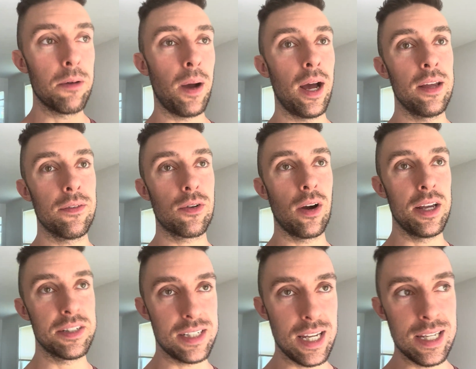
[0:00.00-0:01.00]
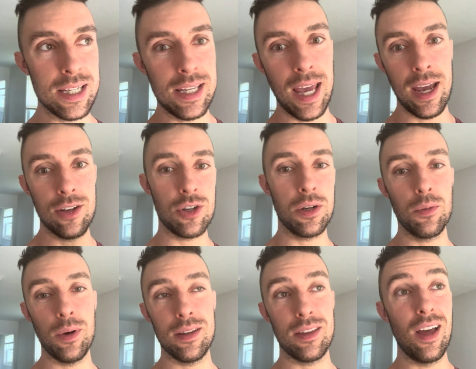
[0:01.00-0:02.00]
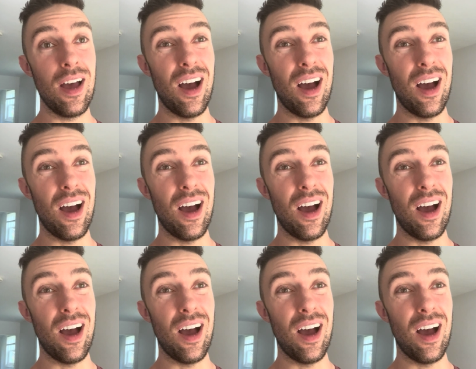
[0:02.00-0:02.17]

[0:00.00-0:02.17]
body of Christ engaging with